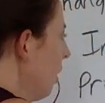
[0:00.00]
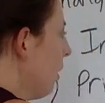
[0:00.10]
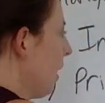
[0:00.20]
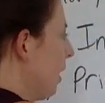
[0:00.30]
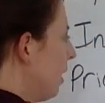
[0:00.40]

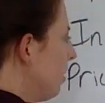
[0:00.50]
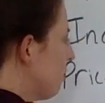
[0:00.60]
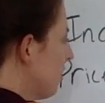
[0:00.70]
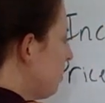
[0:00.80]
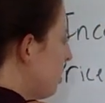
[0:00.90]
Okay, here
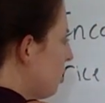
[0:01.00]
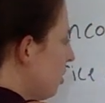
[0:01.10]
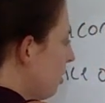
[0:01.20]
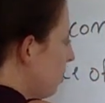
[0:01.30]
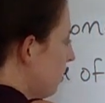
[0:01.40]
there's going to be
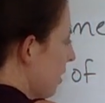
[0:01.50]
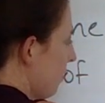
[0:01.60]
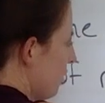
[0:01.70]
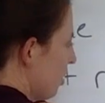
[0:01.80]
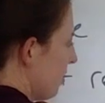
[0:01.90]
two
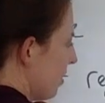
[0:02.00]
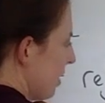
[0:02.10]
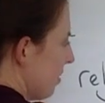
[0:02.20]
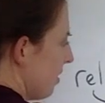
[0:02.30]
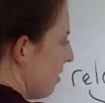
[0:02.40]
definitions
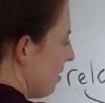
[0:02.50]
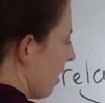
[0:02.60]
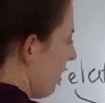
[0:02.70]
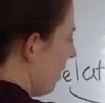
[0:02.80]
nested inside